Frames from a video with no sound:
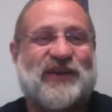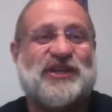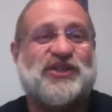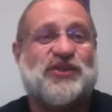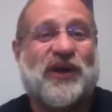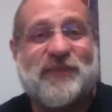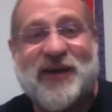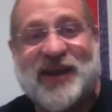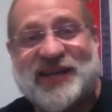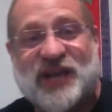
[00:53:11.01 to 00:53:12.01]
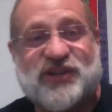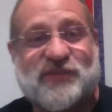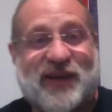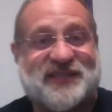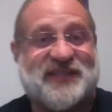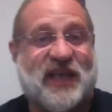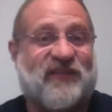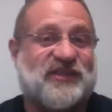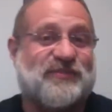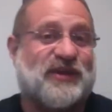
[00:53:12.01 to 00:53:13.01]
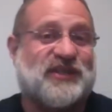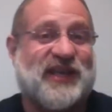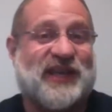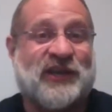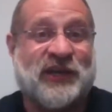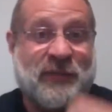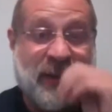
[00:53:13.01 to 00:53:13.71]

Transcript: enjoy the meditation myself as much as I could,